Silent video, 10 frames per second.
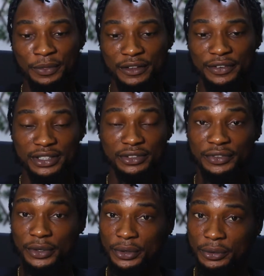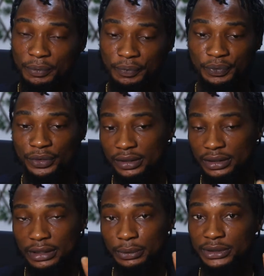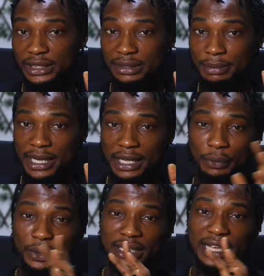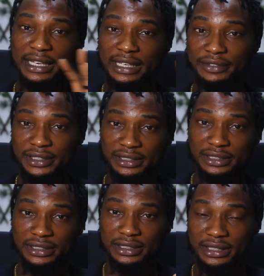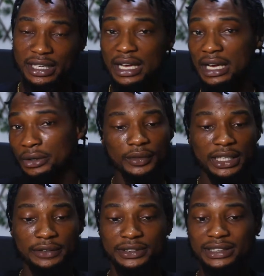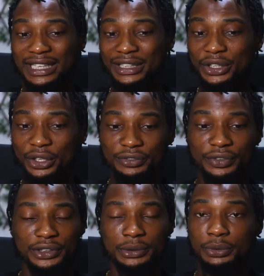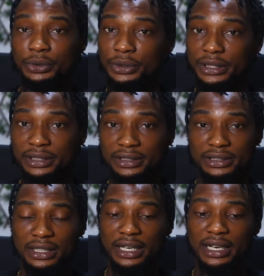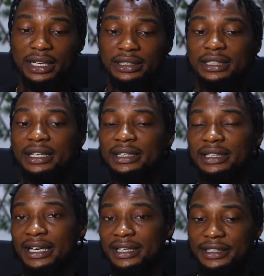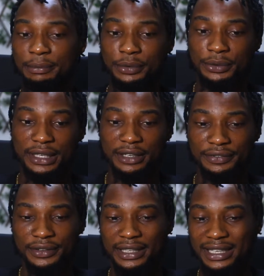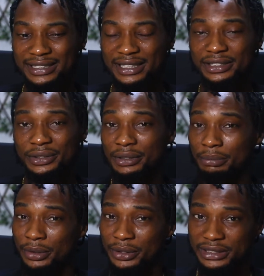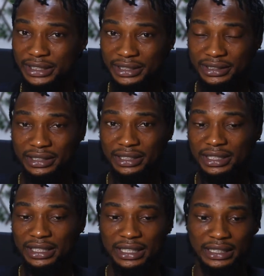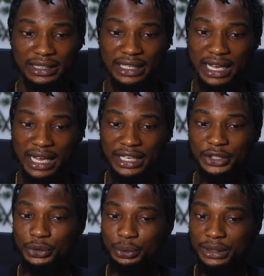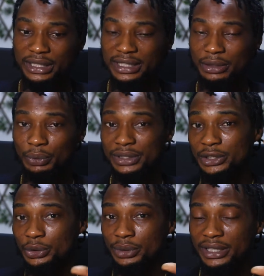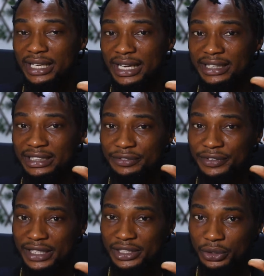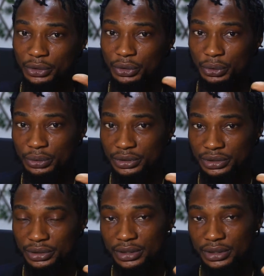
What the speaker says: First of all, we'll start by what are NFTs? NFTs are non-fungible tokens and they are cryptographic assets on the blockchain that are unique with unique identification codes.